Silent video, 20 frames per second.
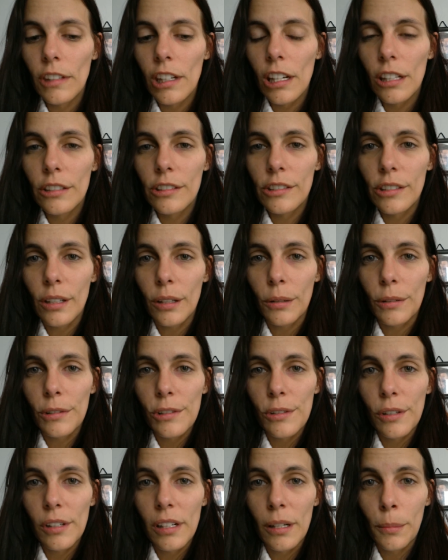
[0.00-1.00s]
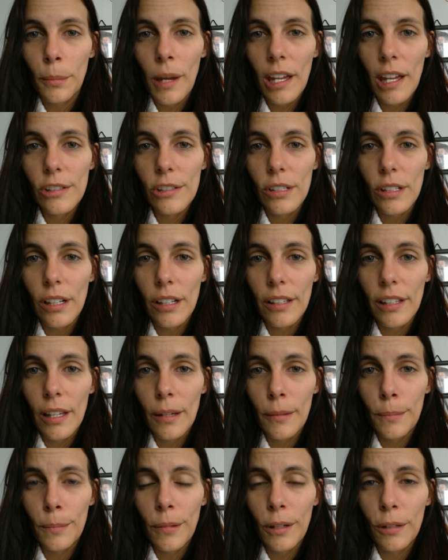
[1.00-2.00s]
So as you can imagine, all
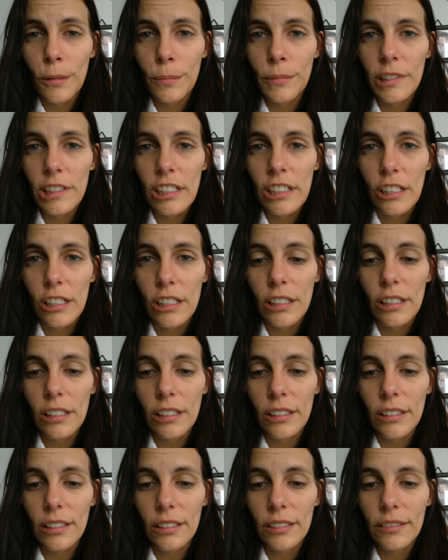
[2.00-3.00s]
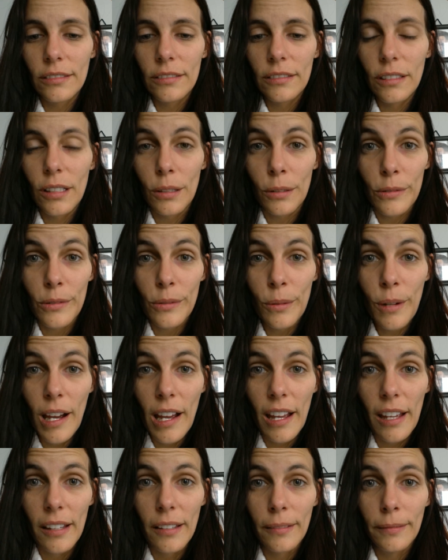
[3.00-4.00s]
that bone material goes
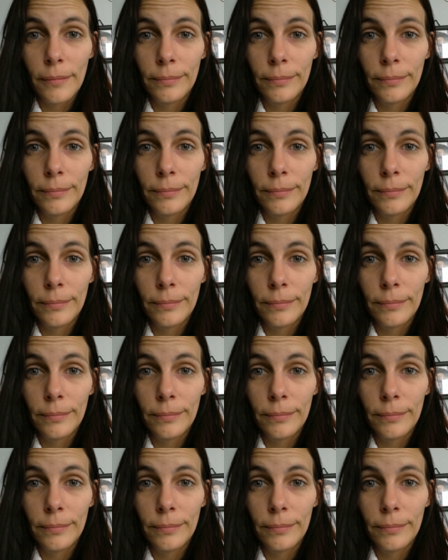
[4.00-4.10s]
away